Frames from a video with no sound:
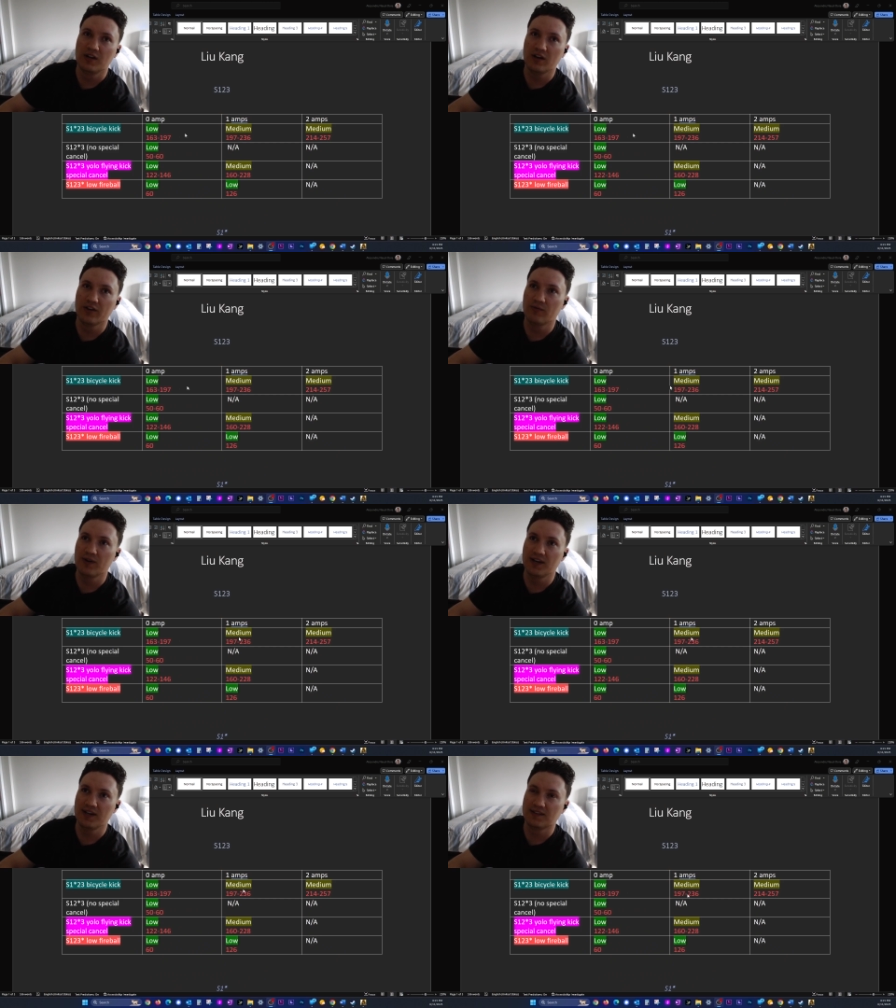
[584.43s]

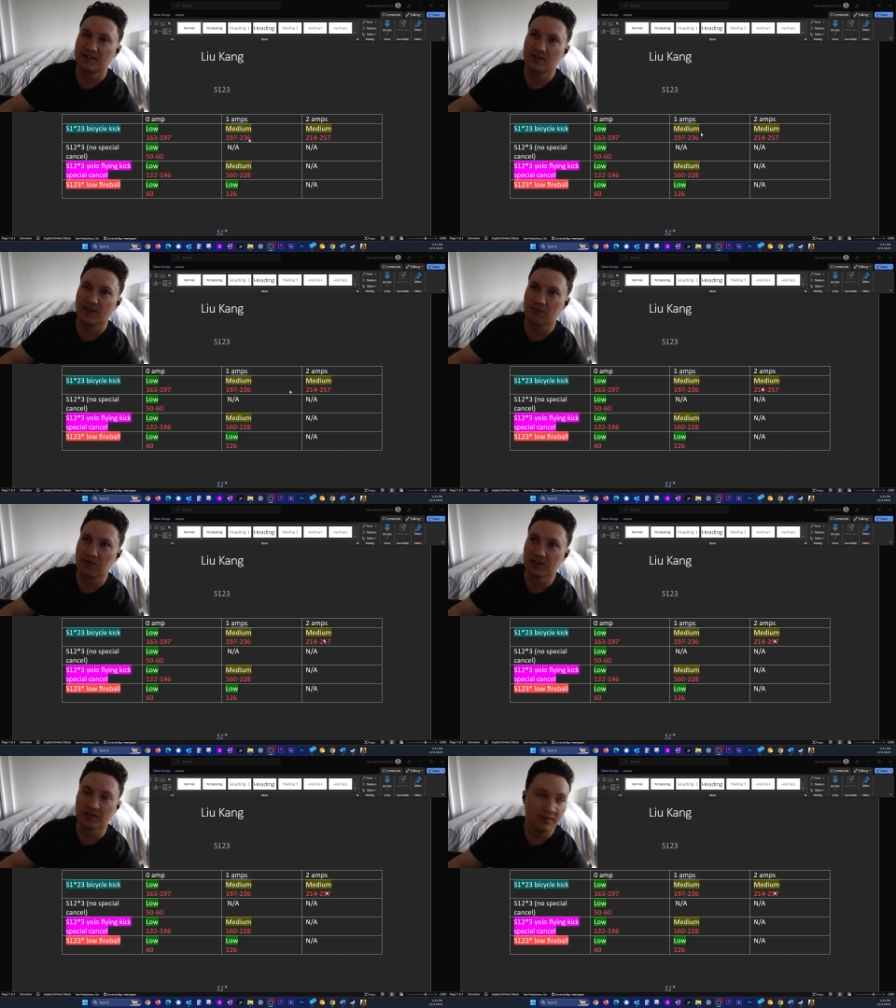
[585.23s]
Otherwise, you have to be
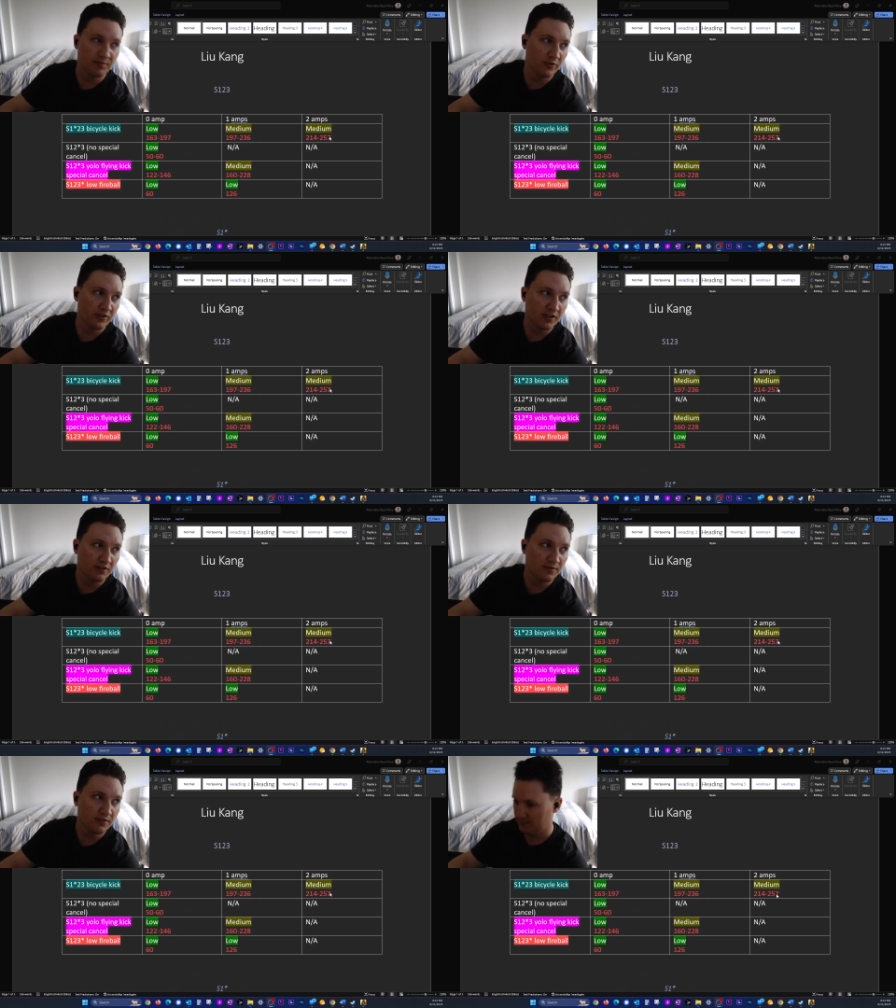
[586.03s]
a little bit more
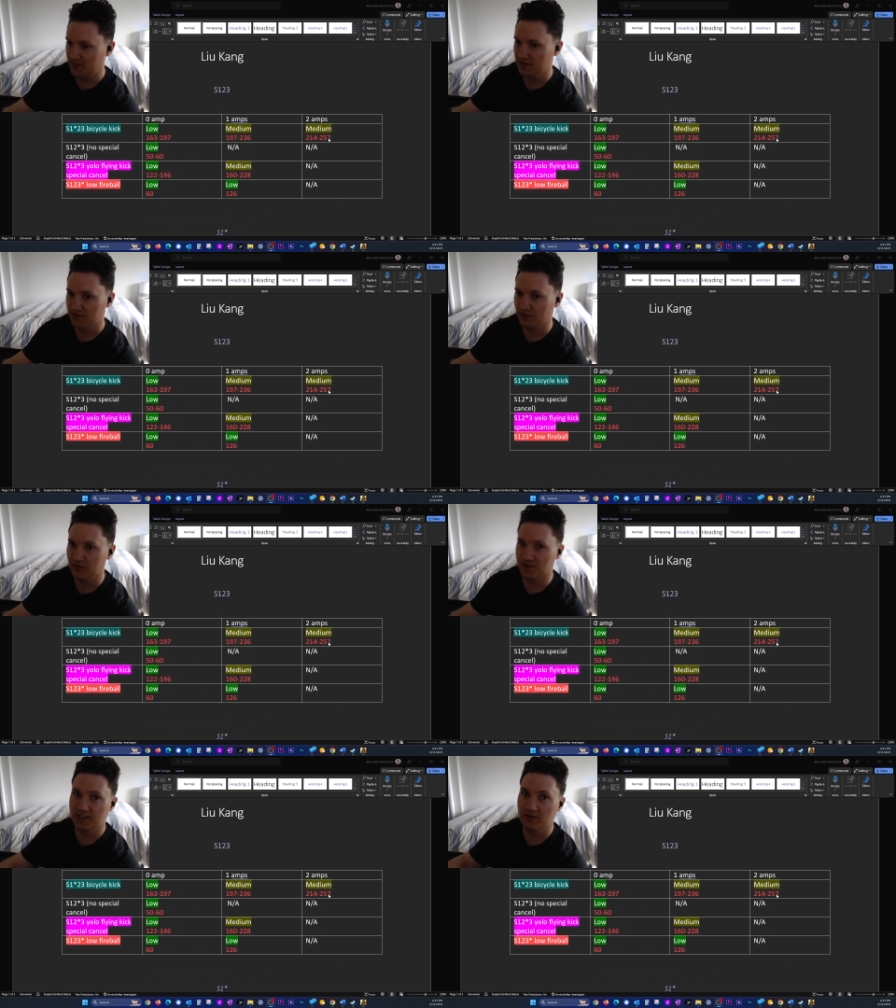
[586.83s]
careful. So if
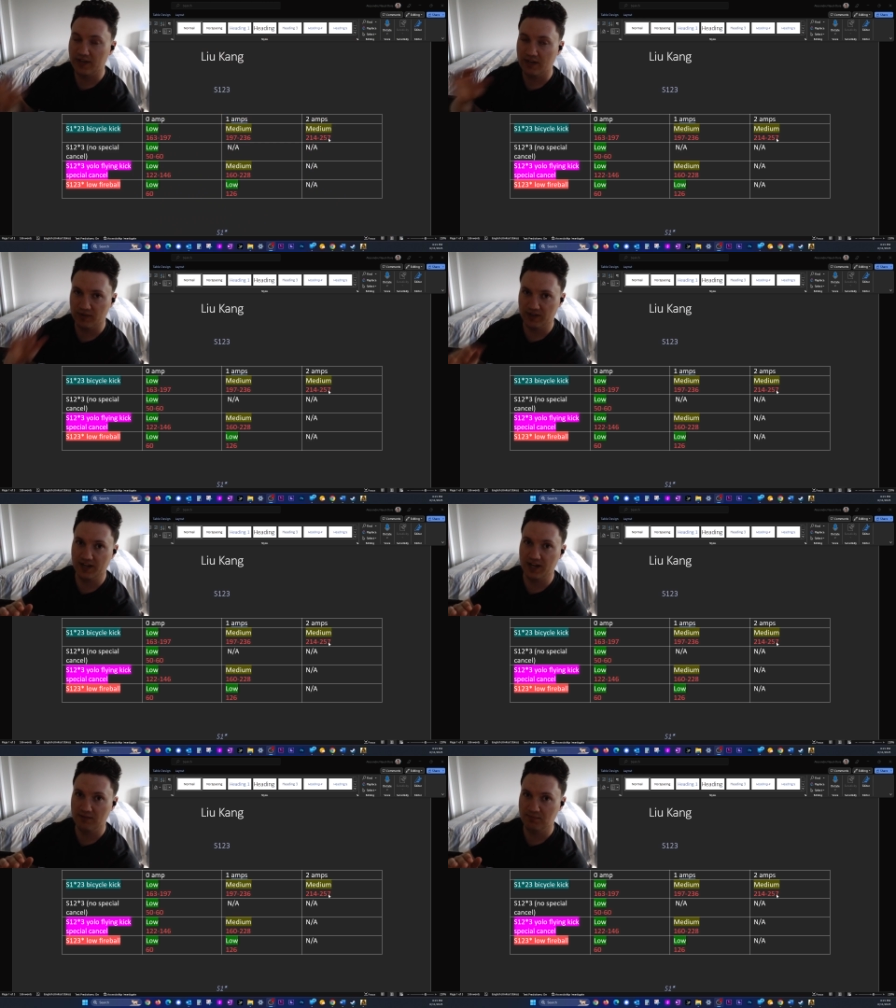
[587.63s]
you see a Liu Kang
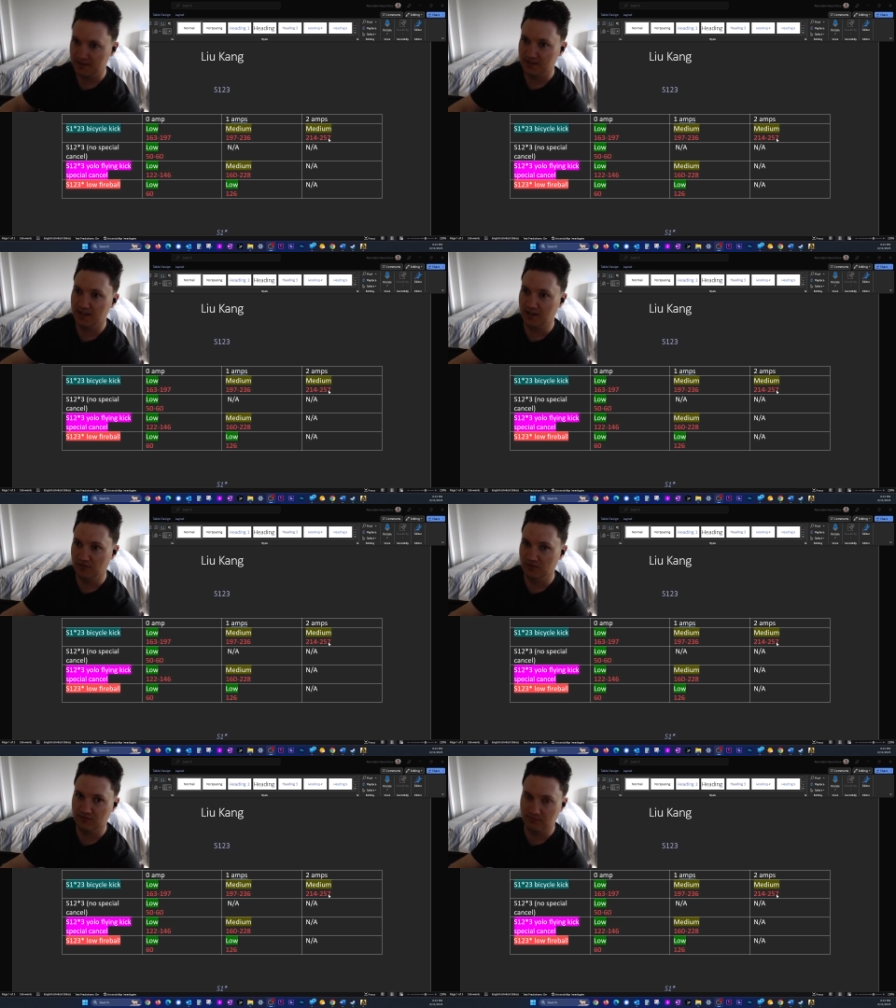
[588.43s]
without amp, and
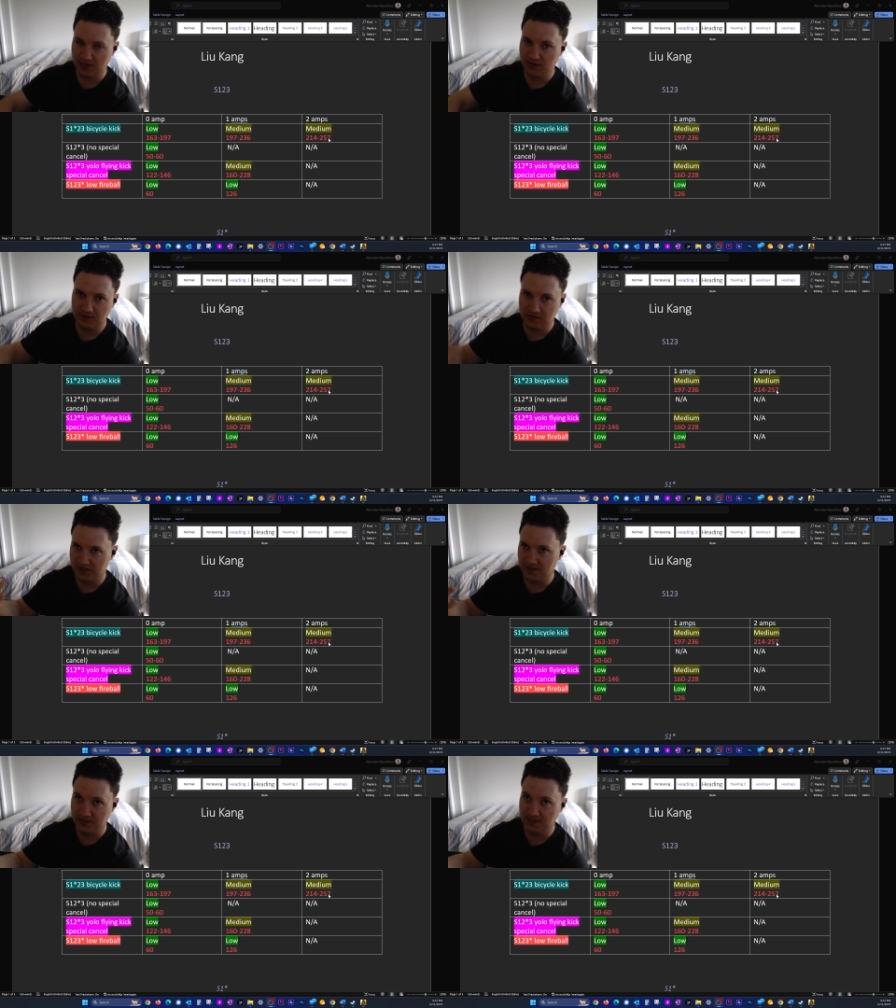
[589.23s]
your character
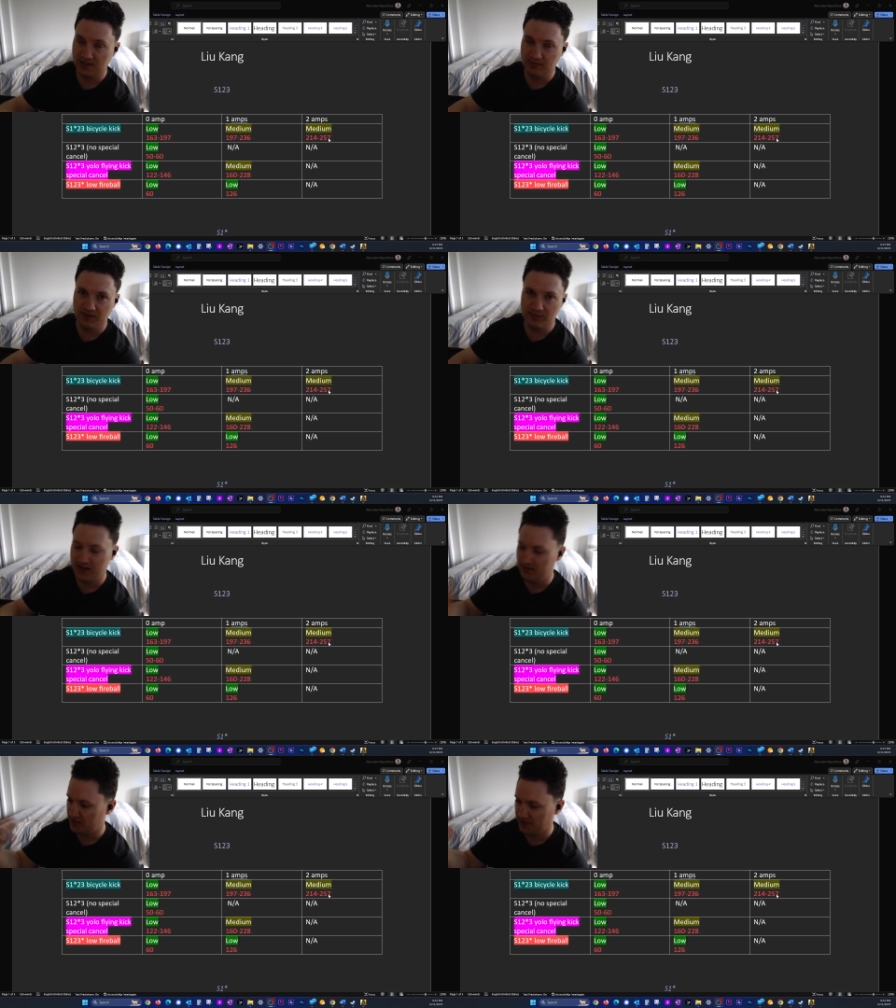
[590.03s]
does a decent amount of
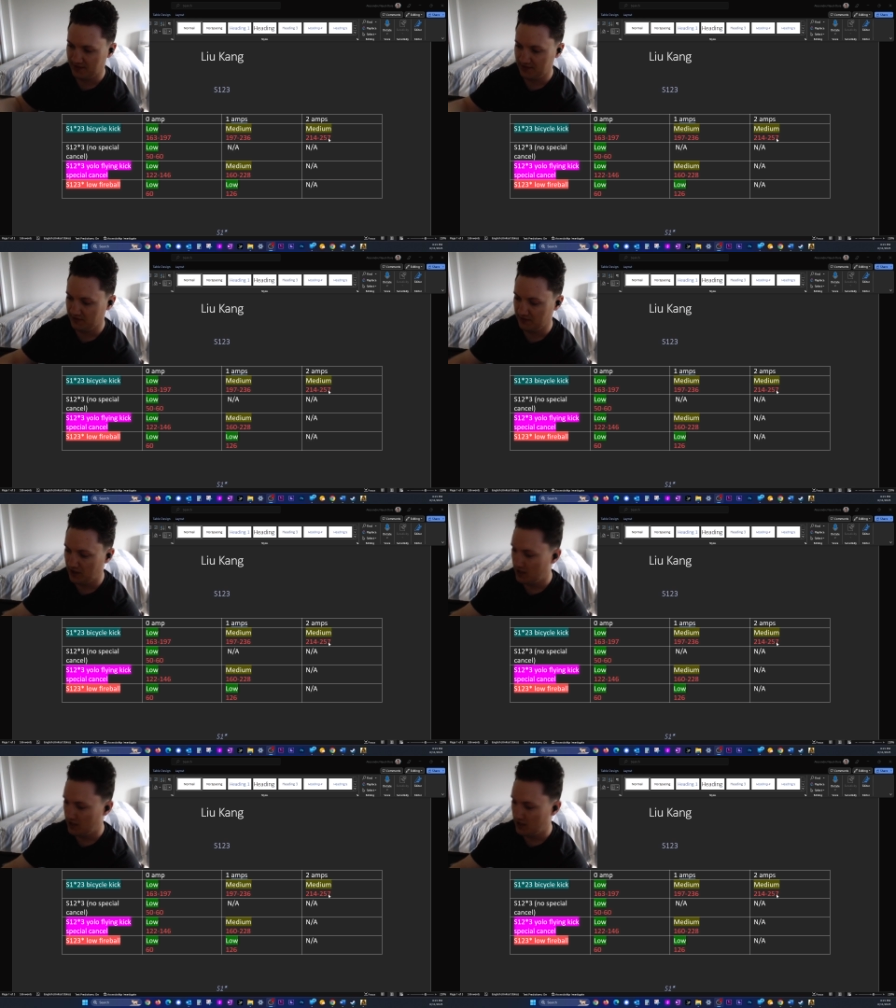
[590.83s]
damage, I see your